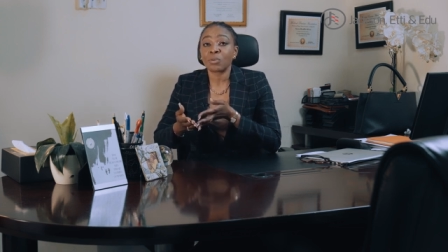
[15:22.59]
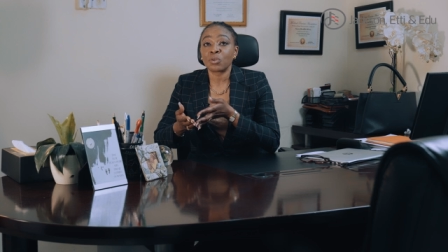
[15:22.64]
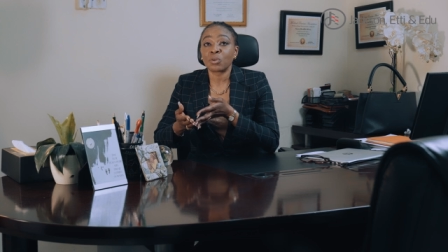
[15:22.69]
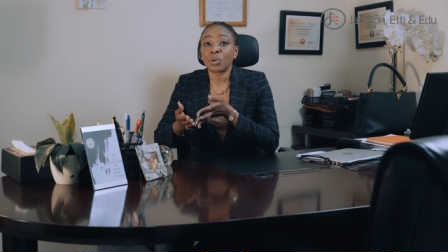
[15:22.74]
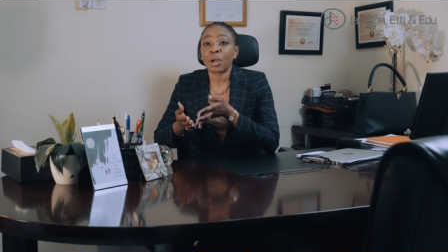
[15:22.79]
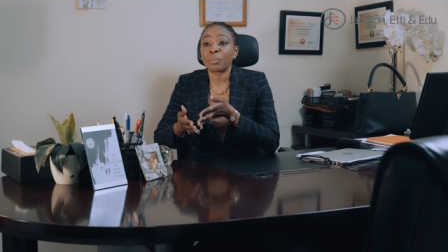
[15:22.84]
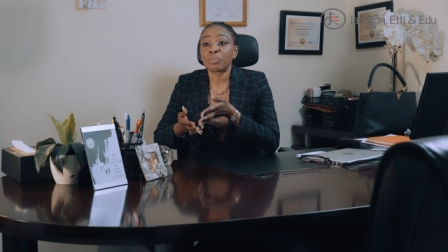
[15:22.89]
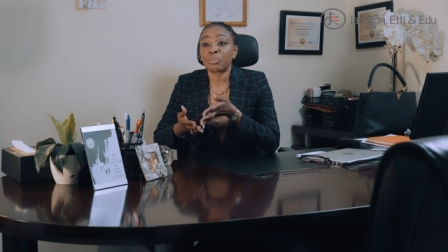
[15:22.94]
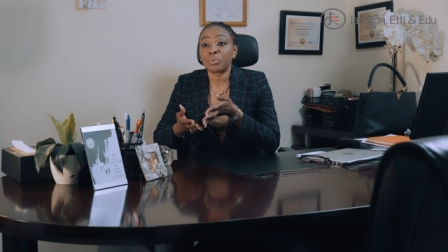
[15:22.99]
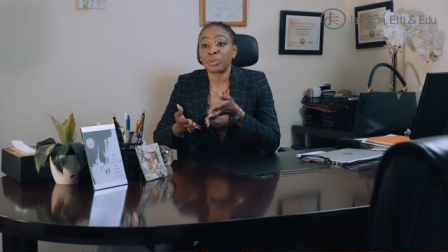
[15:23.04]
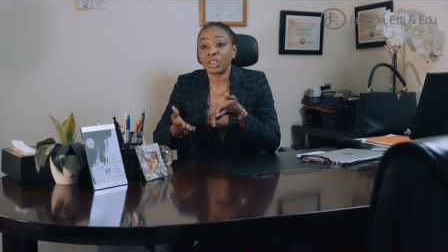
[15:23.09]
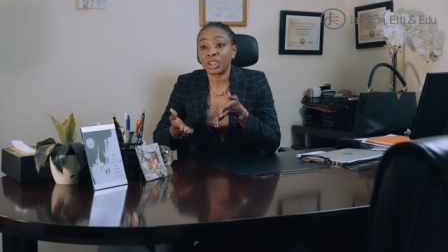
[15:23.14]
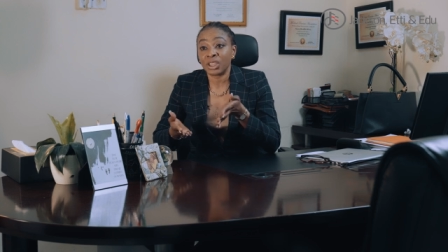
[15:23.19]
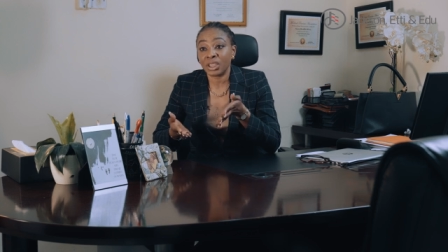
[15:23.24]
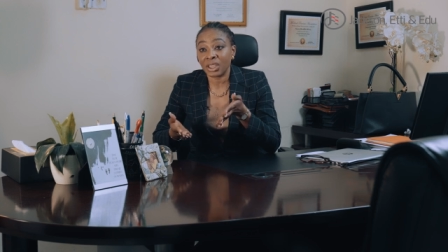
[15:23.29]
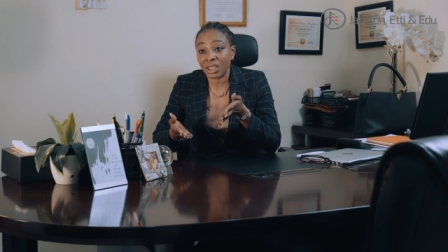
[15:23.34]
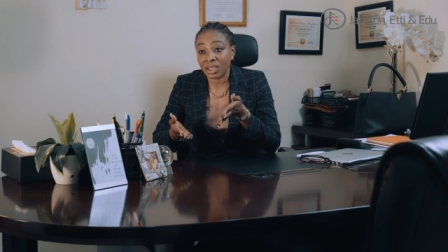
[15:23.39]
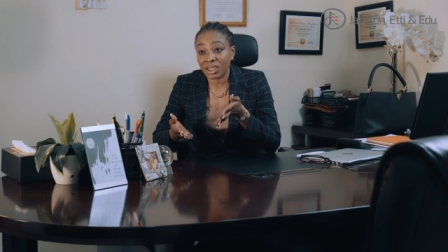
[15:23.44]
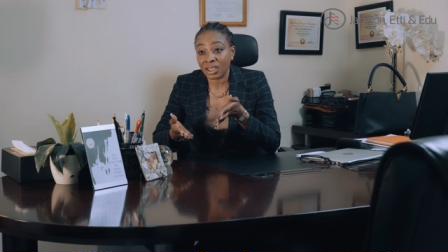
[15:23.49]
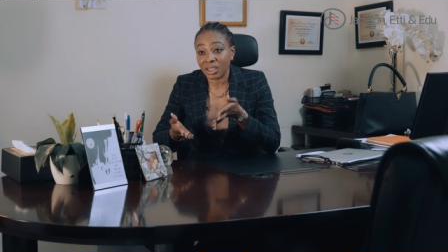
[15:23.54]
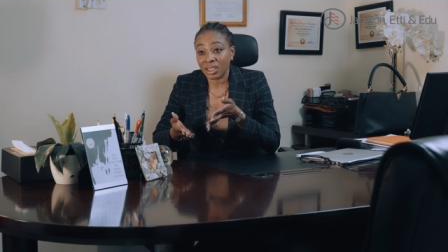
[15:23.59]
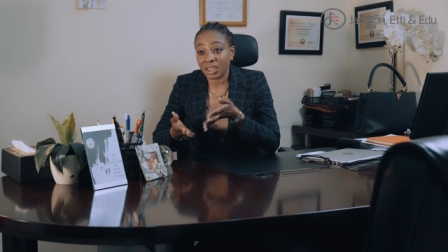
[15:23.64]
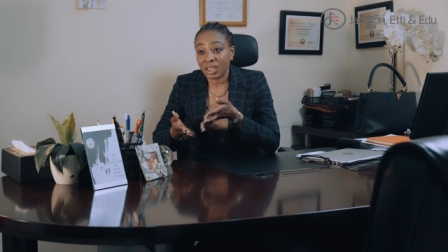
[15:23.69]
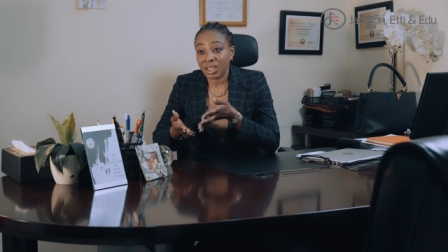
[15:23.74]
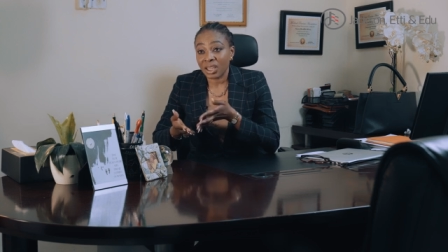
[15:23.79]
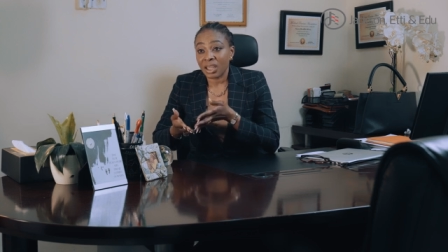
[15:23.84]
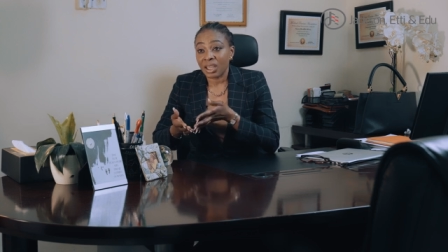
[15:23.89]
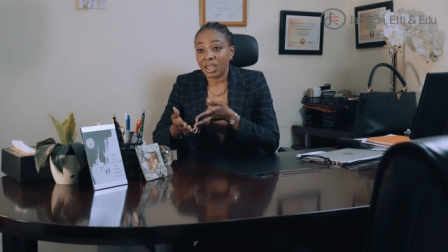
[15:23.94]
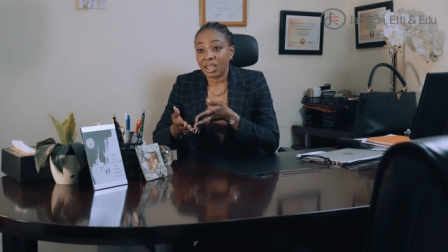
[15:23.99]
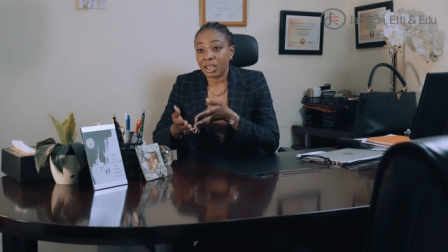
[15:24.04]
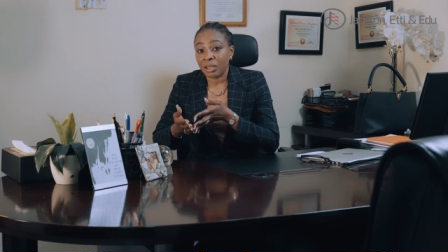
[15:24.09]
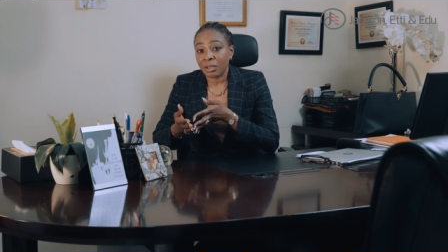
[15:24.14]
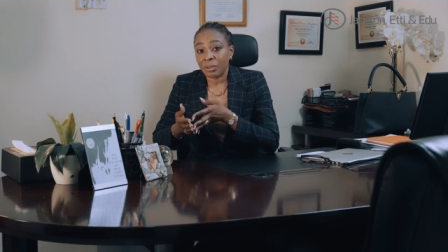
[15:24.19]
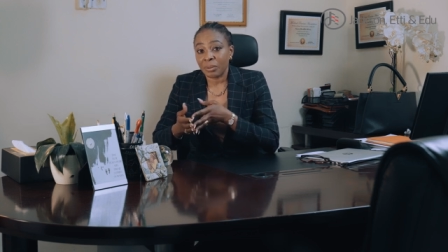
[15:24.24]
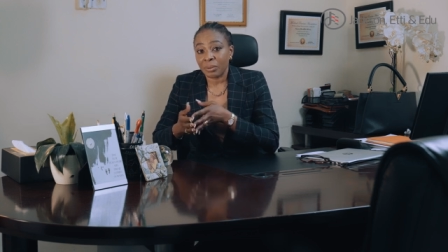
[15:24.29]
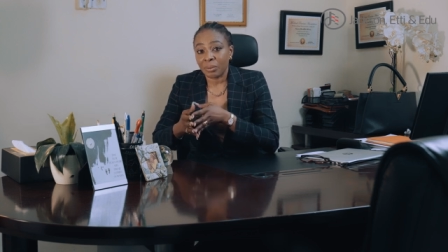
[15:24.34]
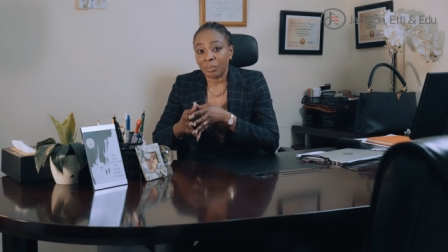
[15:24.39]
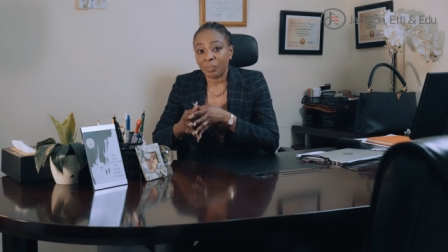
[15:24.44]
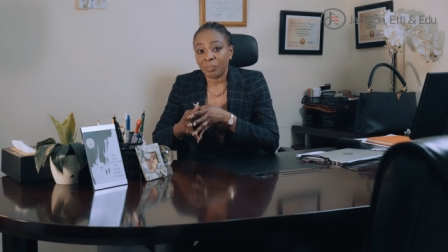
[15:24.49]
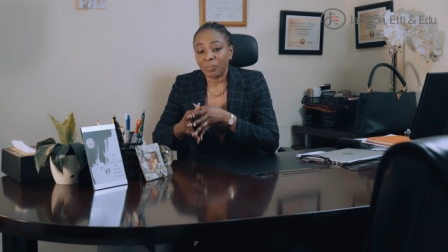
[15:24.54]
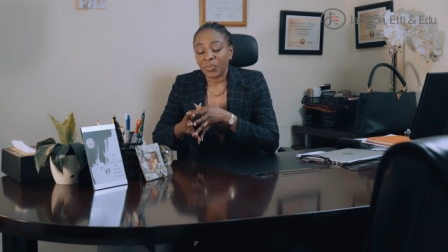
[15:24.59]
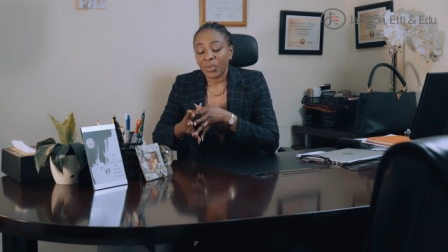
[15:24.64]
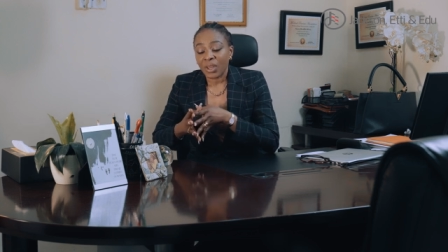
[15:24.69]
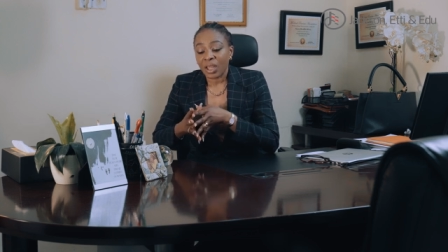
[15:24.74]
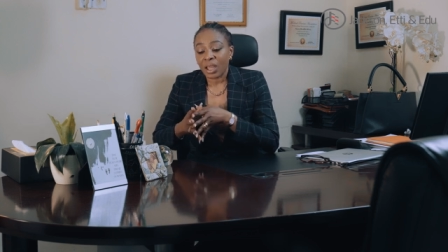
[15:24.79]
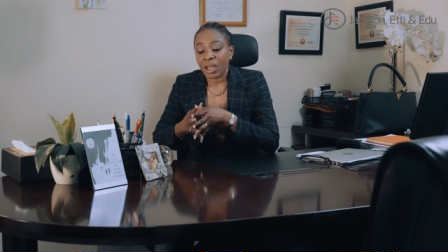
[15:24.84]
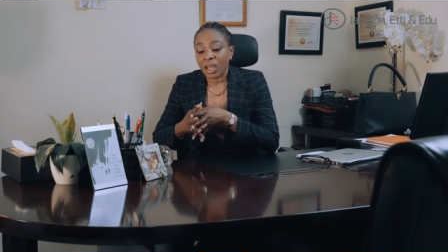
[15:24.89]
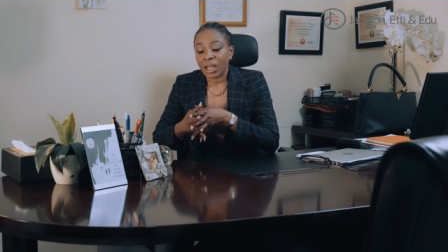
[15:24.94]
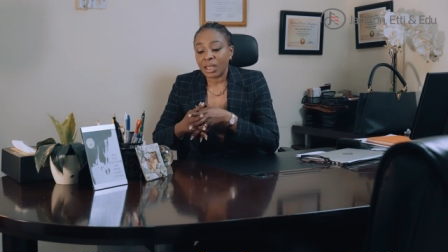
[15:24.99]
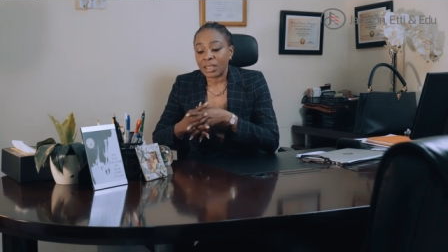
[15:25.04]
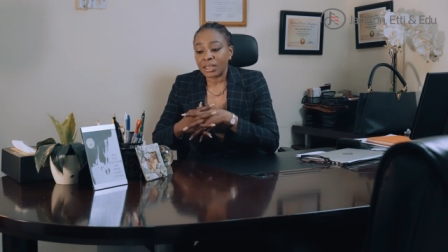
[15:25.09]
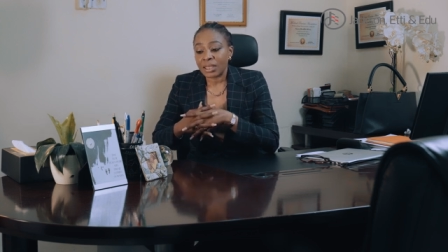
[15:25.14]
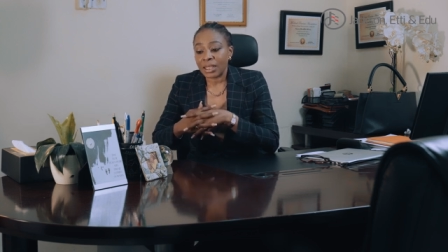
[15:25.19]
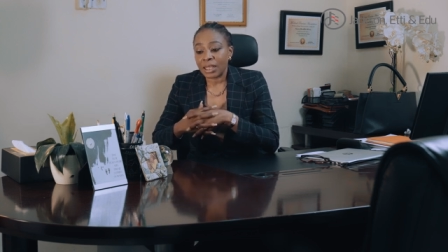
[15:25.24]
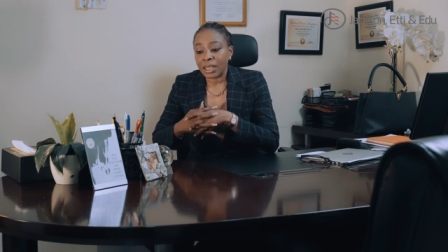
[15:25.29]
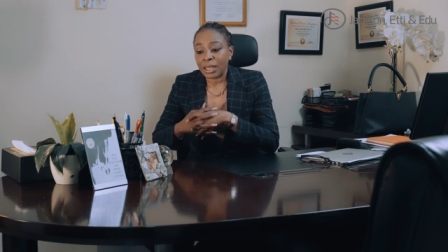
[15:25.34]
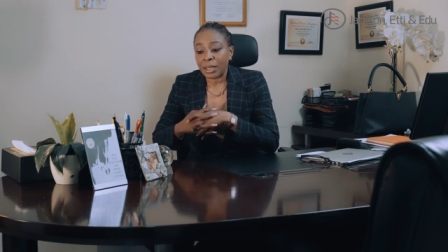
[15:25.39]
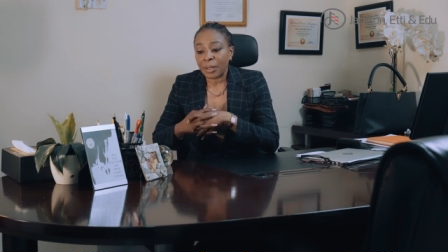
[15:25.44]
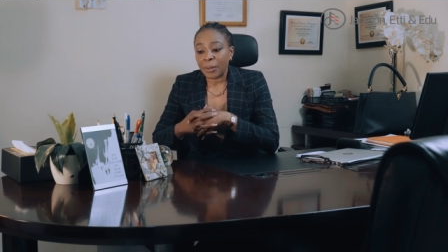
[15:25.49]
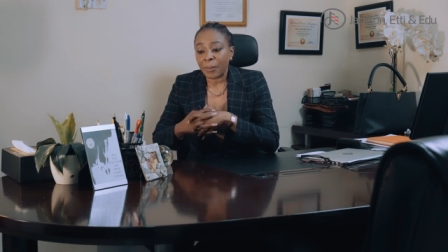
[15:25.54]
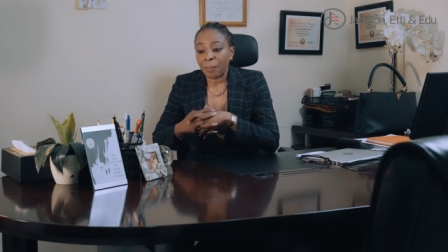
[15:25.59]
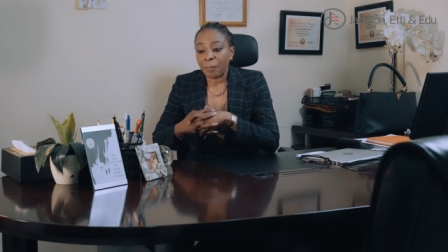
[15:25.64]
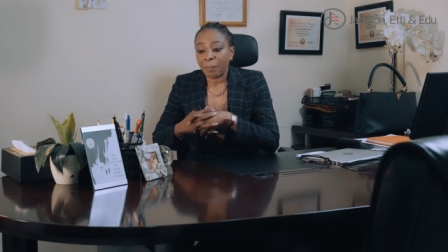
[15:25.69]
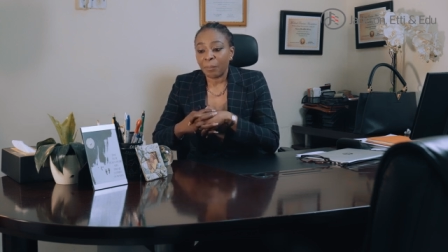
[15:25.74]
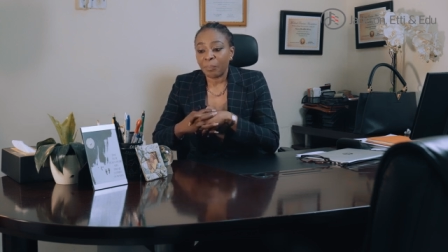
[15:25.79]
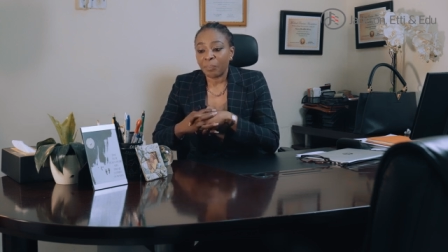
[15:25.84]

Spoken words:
to appreciate, and